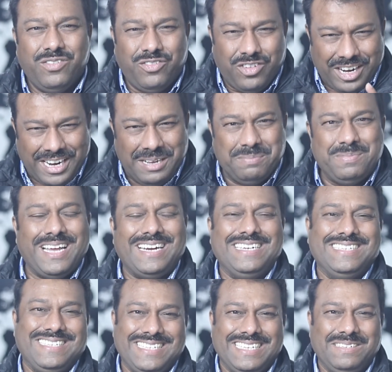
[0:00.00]
for him that
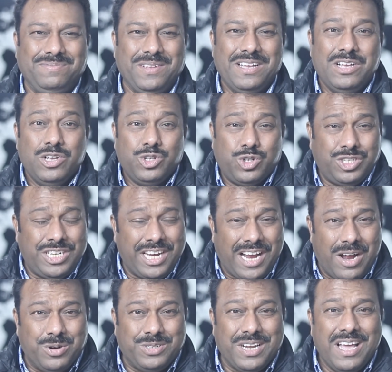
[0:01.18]
is sin. So check
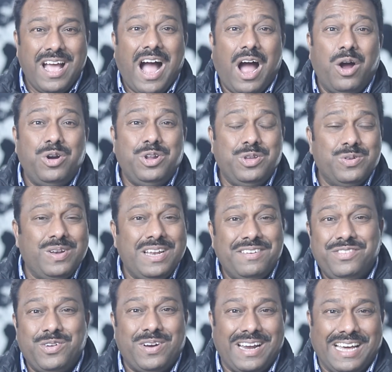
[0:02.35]
out, how do you live
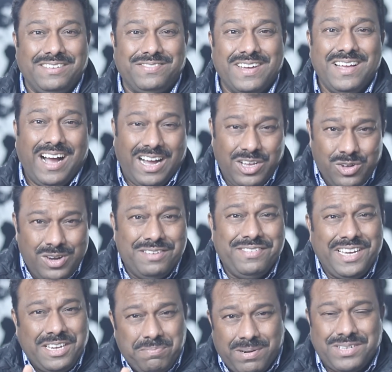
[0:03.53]
your life? Are you
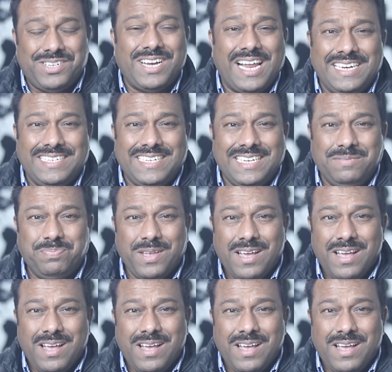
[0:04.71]
living in partiality?